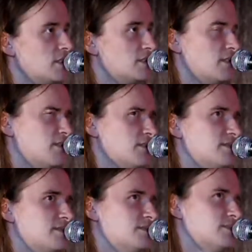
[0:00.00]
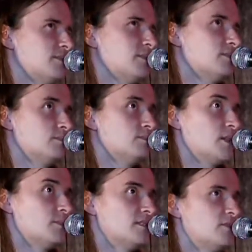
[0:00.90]
don't know if might
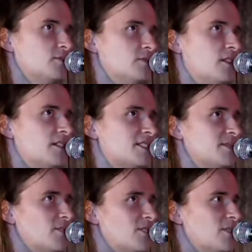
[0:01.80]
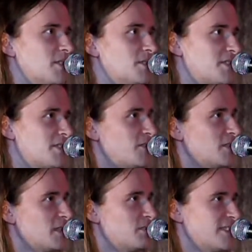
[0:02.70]
be a little oxymoron, but it was a full
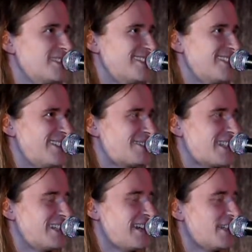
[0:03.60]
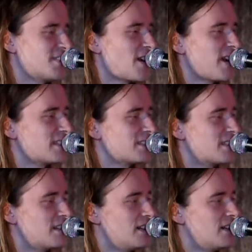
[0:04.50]
EP. You know what I'm saying? 8 tracks
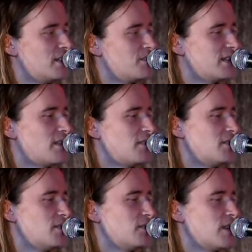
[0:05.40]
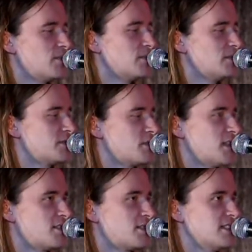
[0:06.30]
that I put out in November of
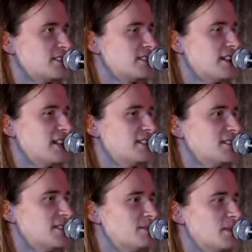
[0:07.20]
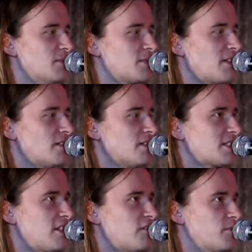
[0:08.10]
2020, and it was all
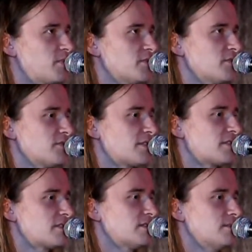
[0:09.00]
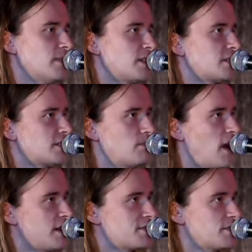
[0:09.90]
self-produced, mixed, and
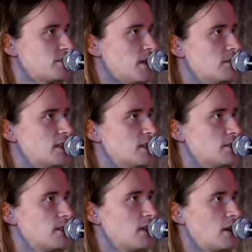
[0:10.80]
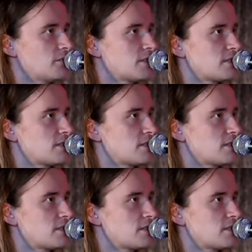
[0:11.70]
mastered by me at my house.